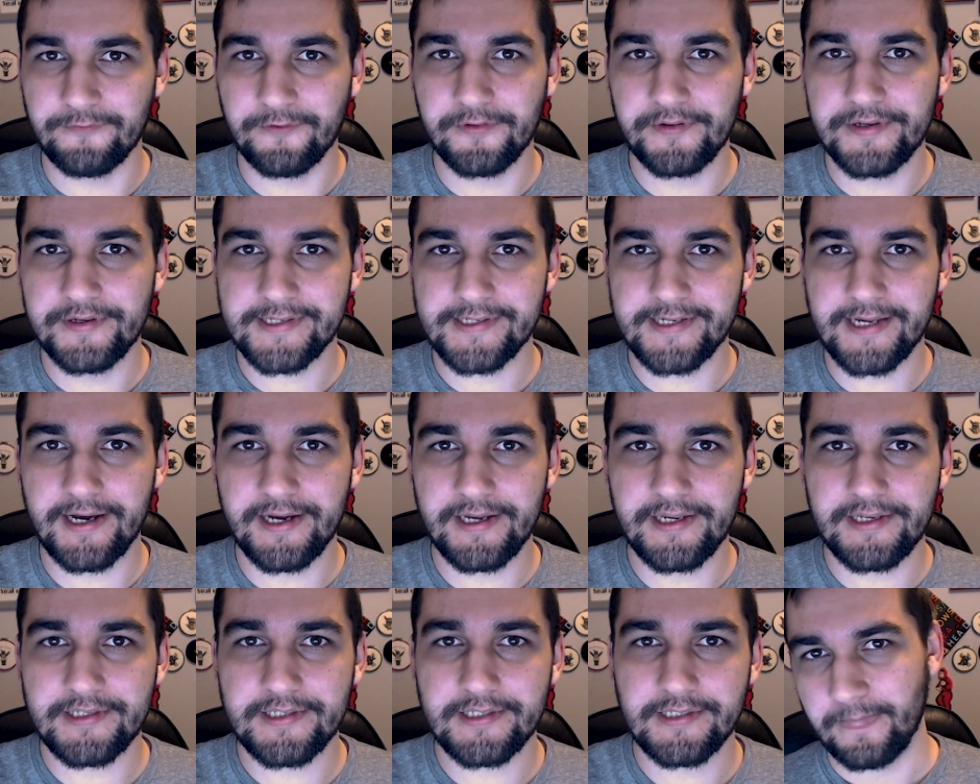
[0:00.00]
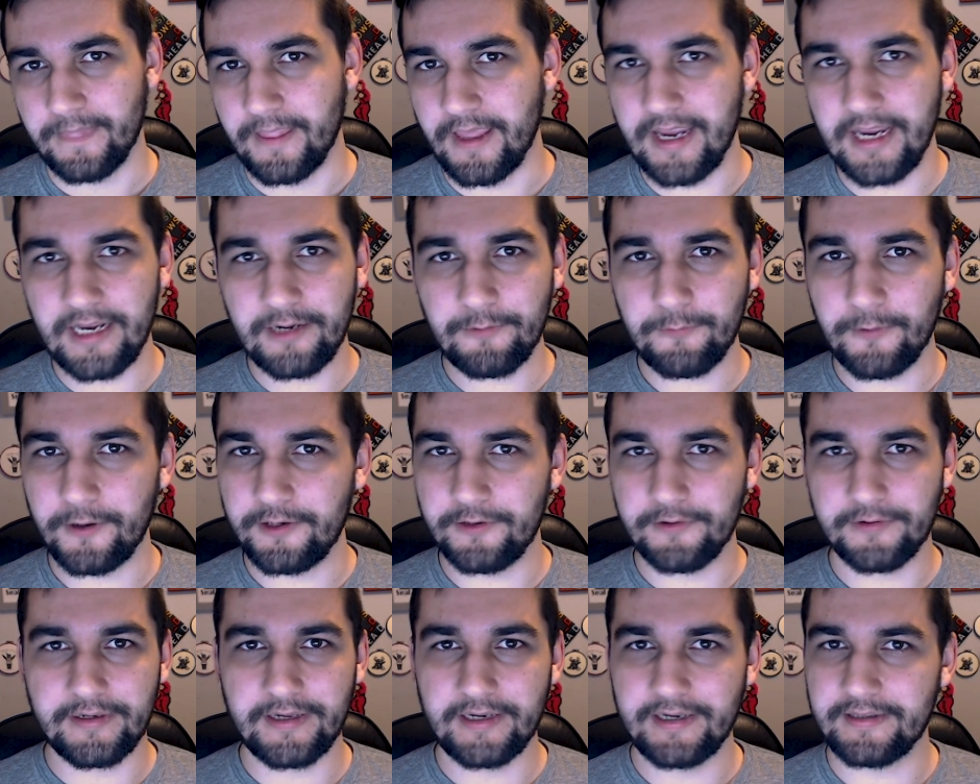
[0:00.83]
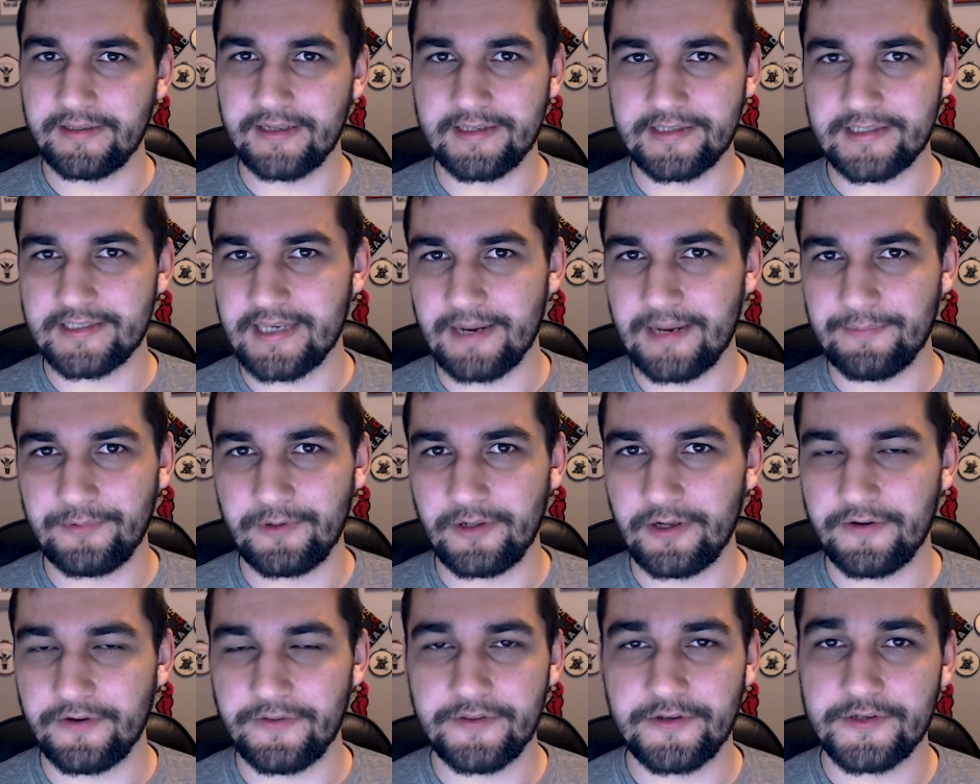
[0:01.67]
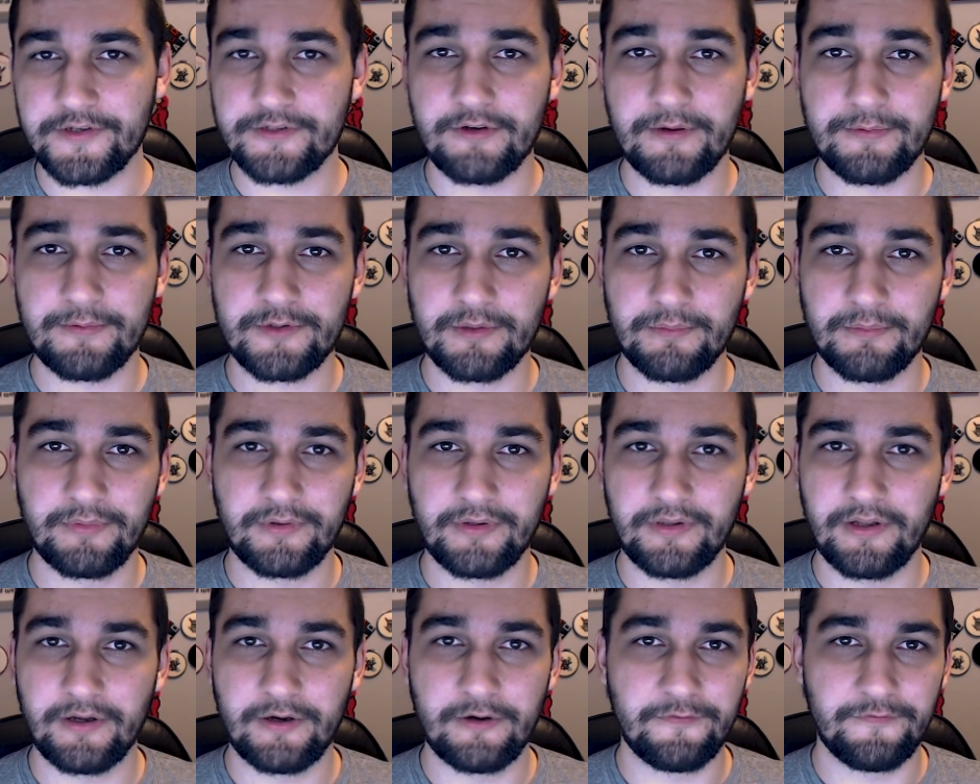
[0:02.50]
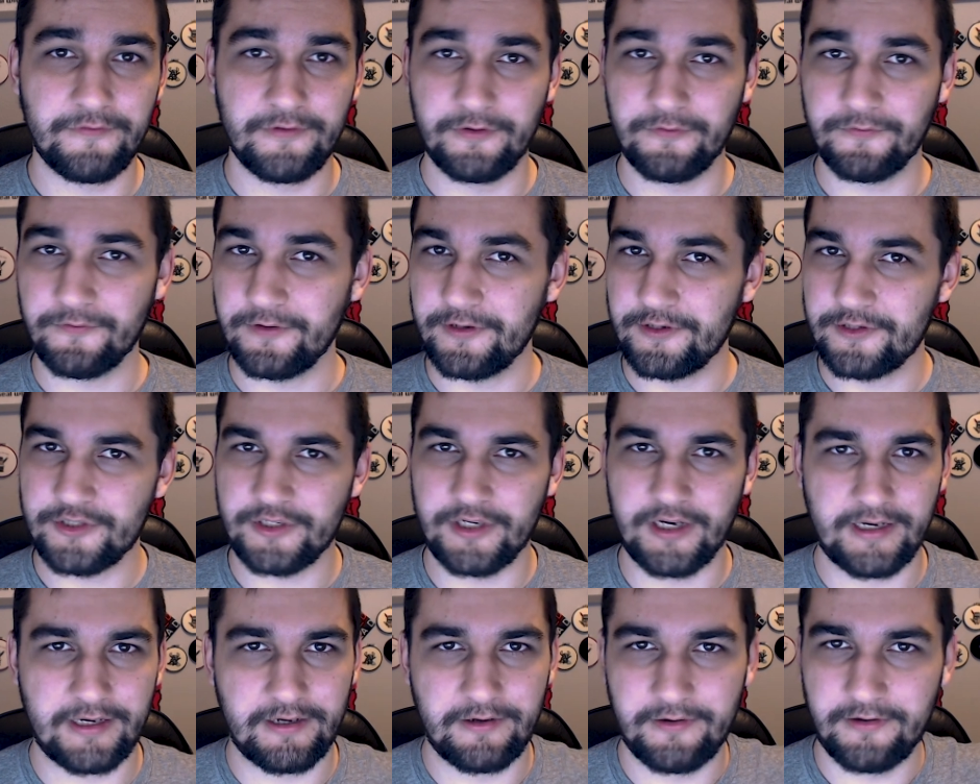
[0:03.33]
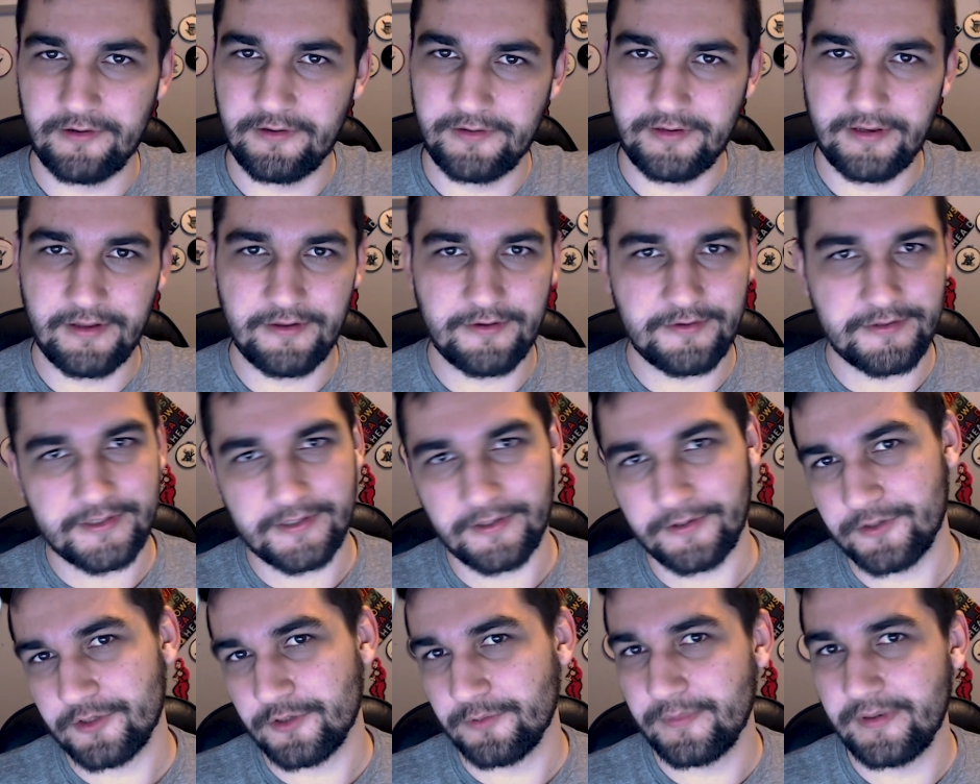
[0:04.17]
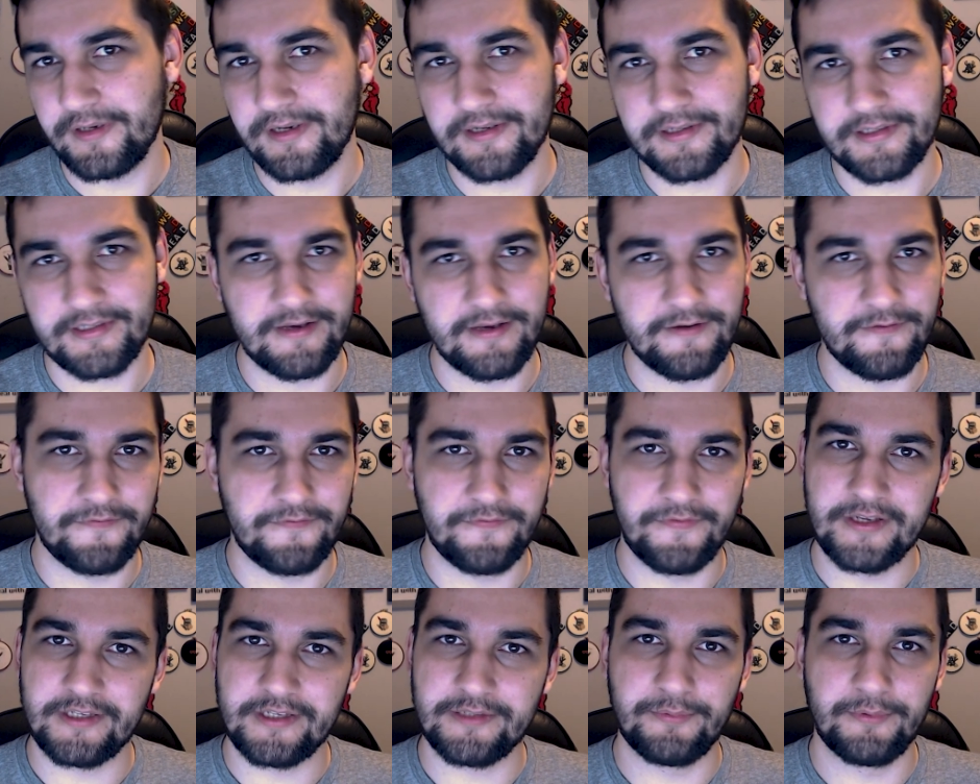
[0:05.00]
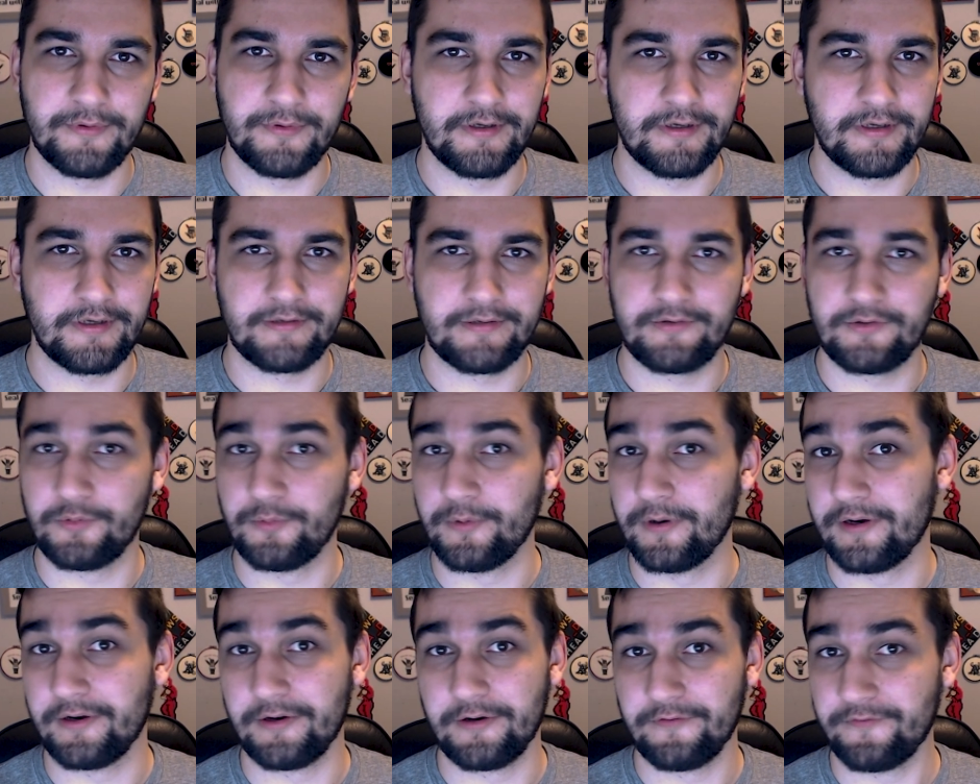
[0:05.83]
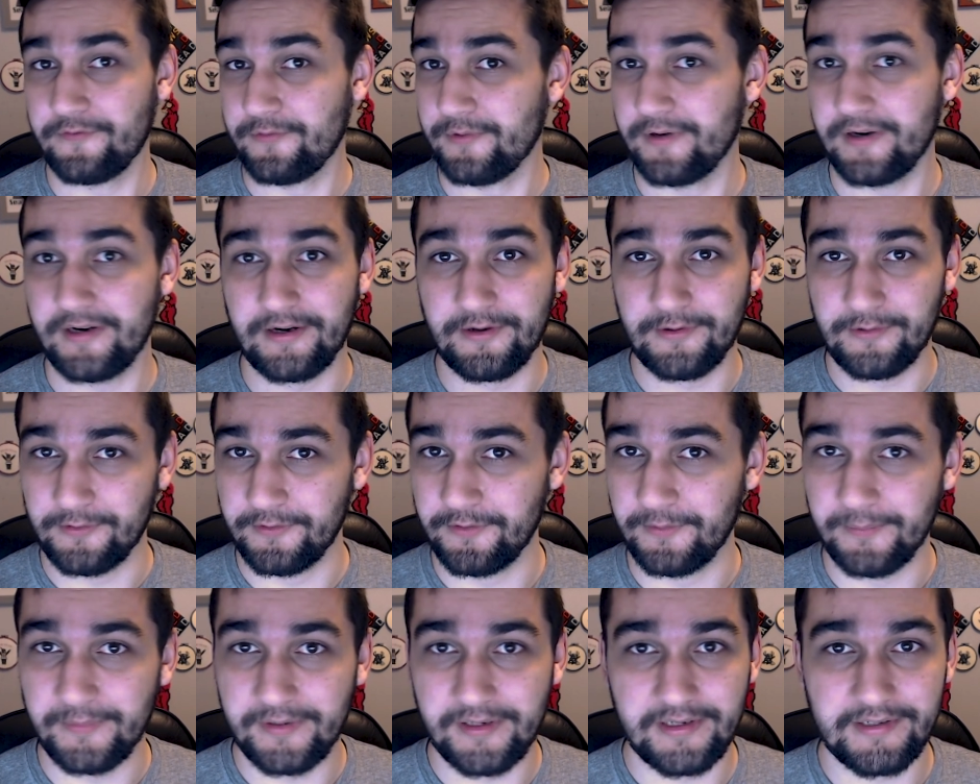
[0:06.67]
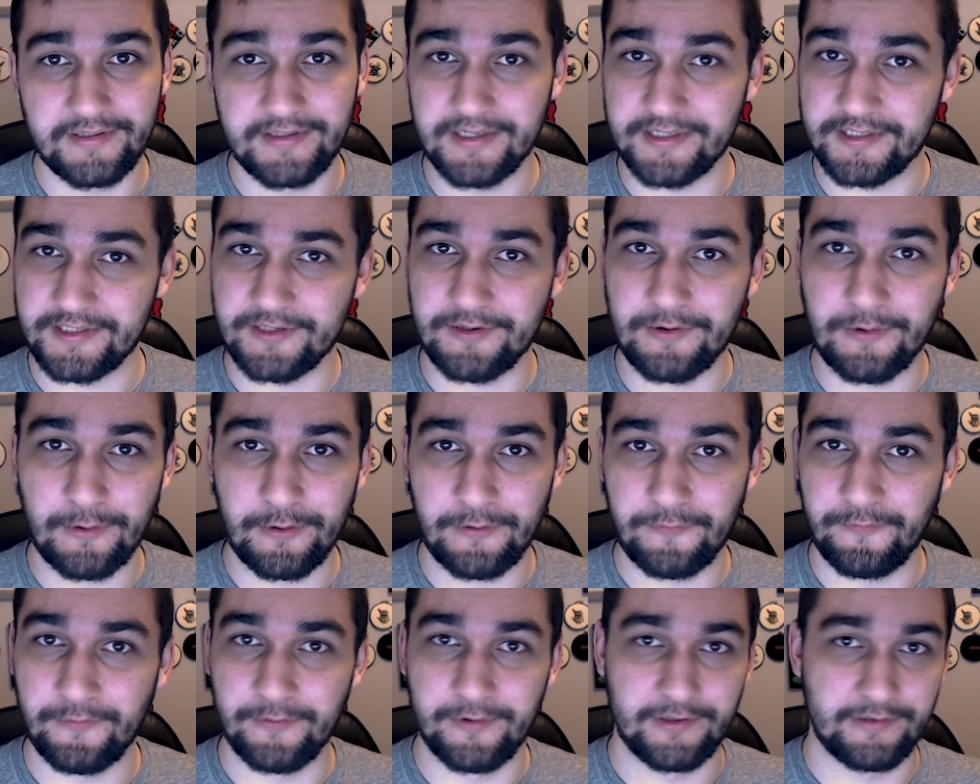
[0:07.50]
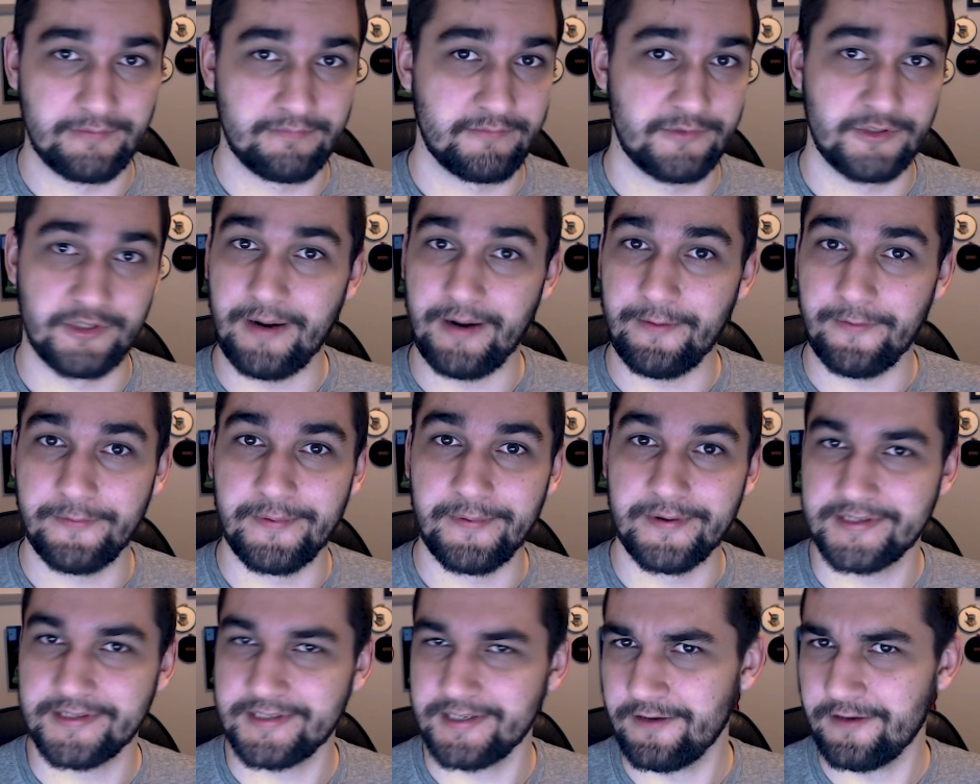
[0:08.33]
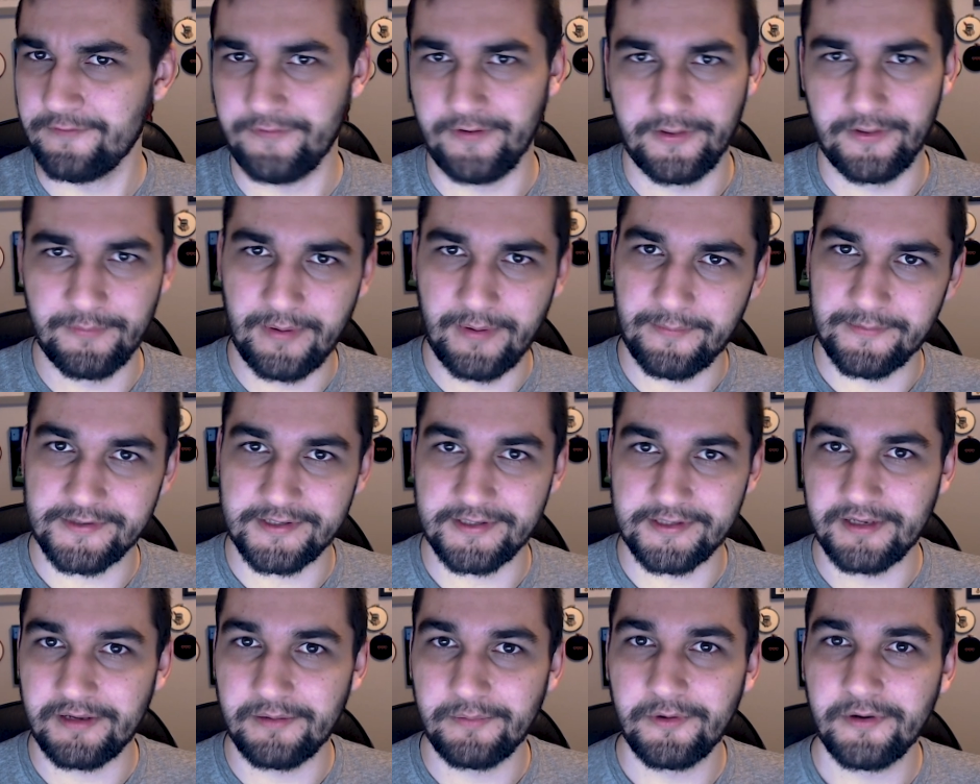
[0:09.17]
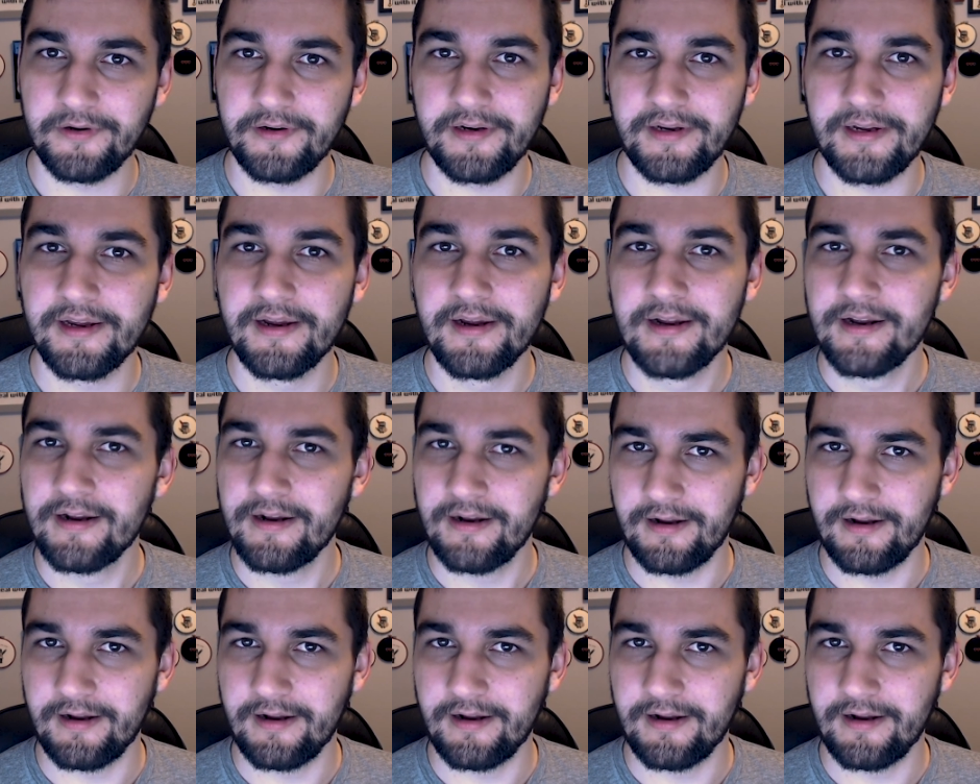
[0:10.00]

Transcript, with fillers: these guys. And while you're getting that stat block in the description below, feel free to check out all the other social media stuff, Facebook, Twitter if you want to get a hold of me, Discord if you want to chat with myself, other members of the community.